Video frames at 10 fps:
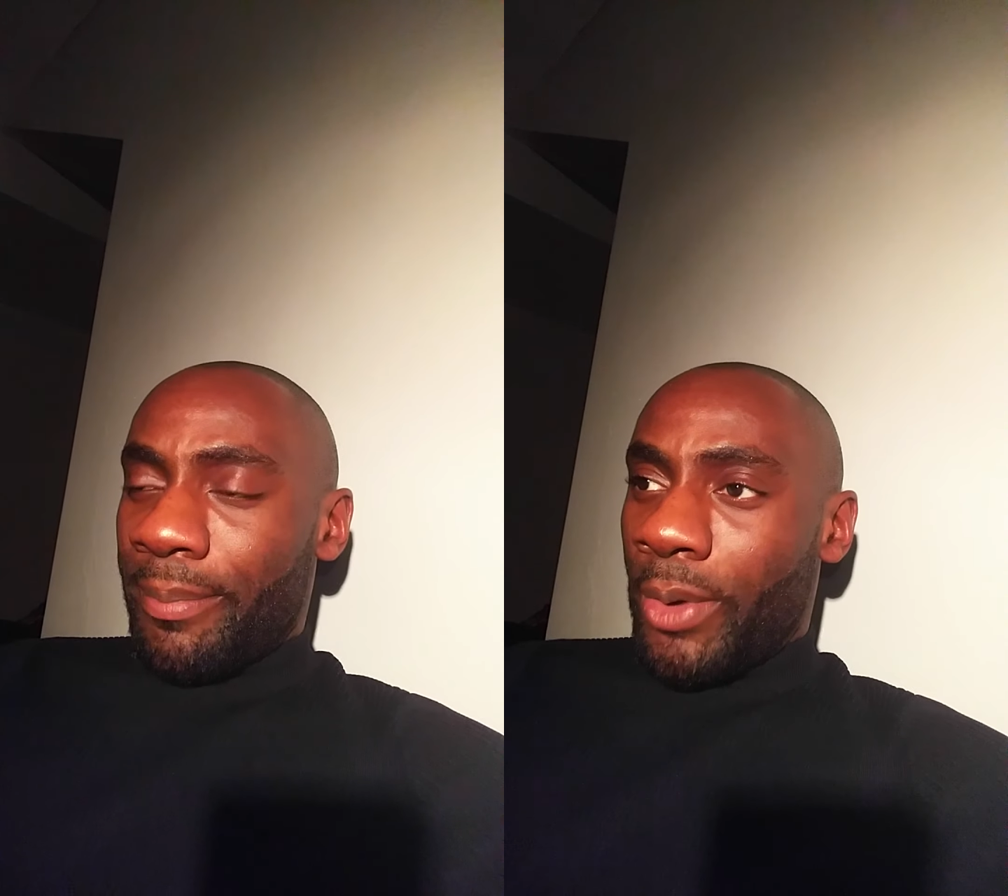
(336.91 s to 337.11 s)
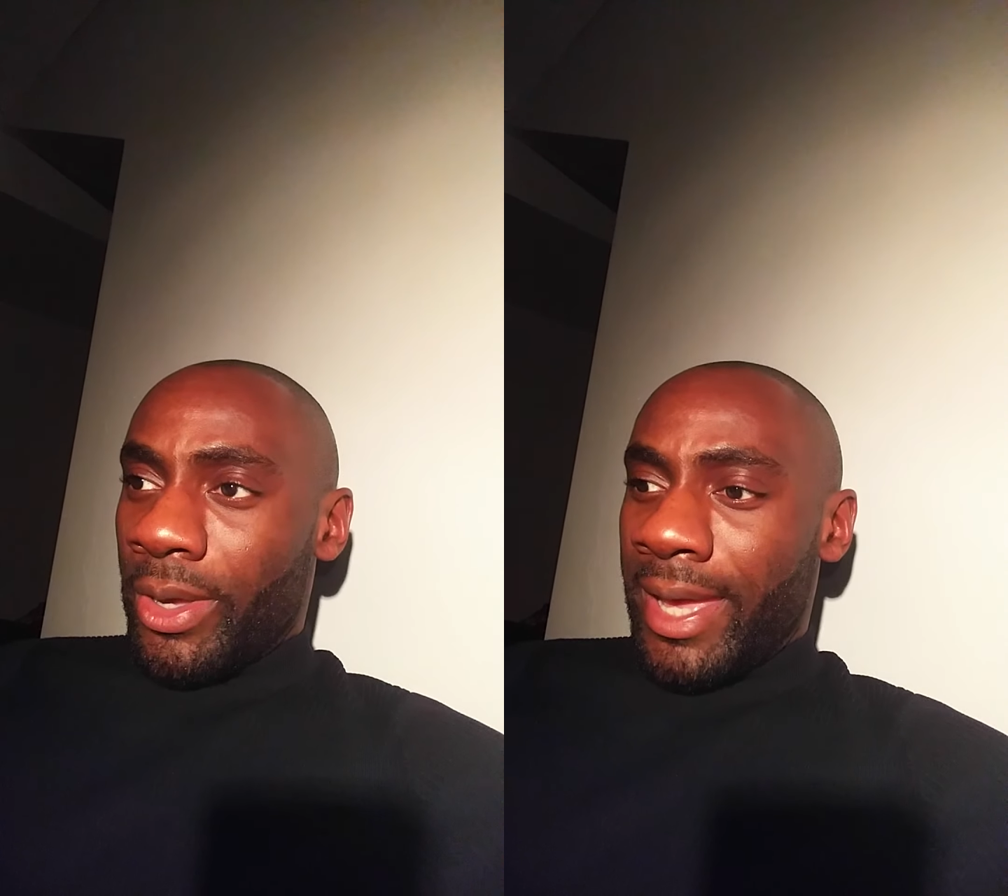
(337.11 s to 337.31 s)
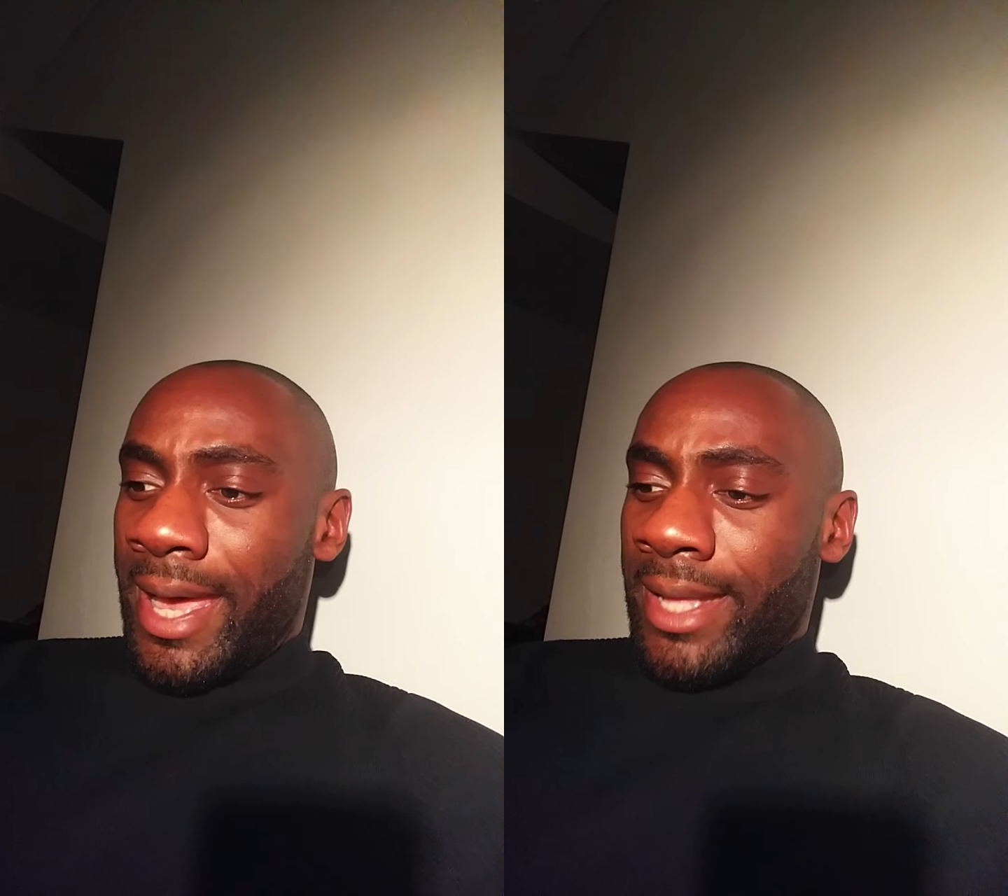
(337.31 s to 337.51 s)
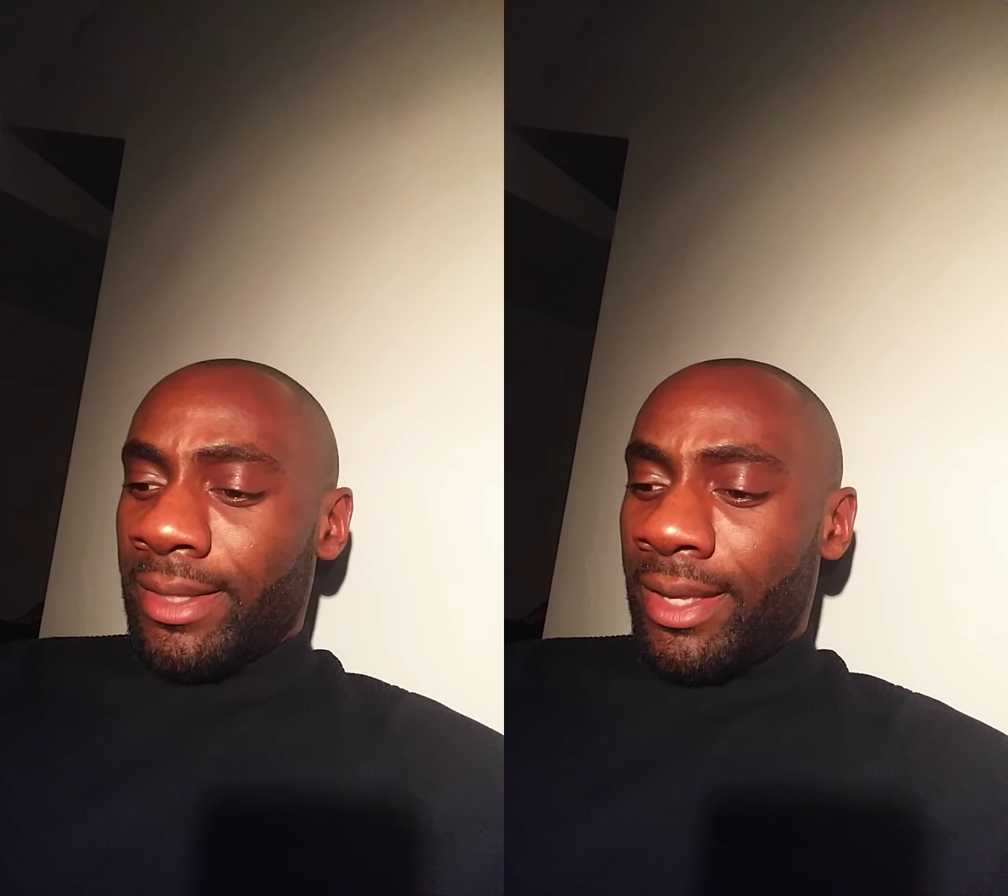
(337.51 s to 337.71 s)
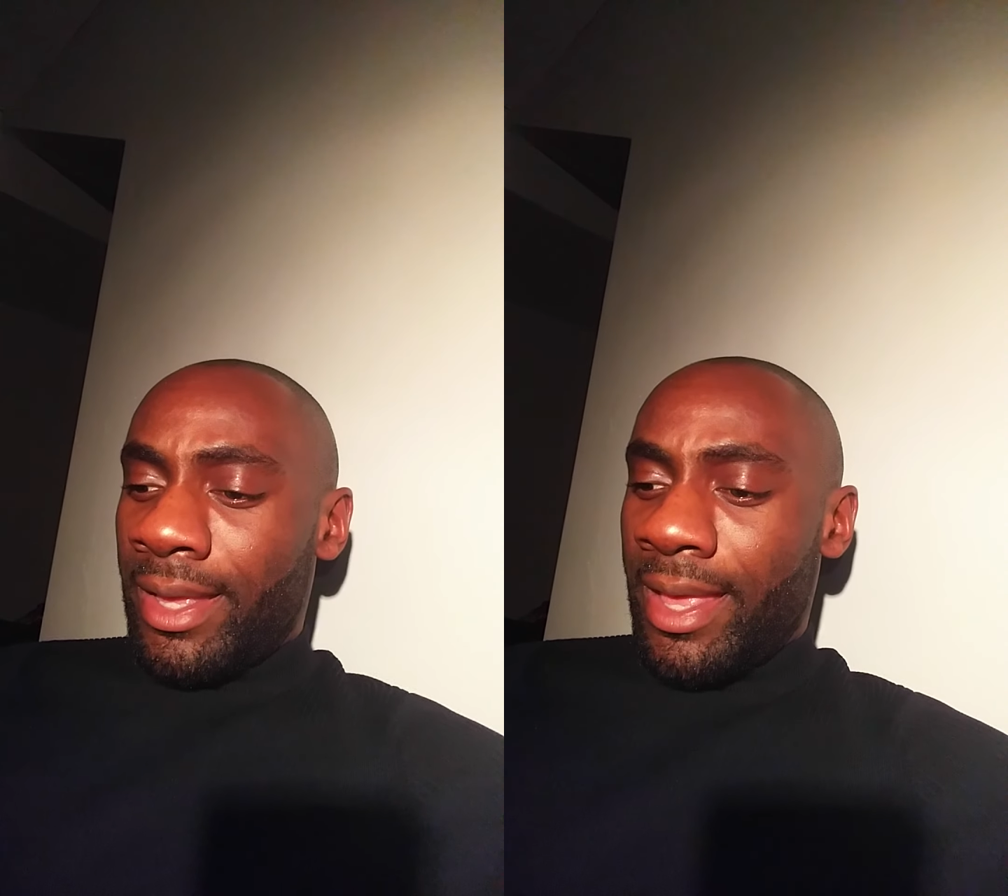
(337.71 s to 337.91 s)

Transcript: But again,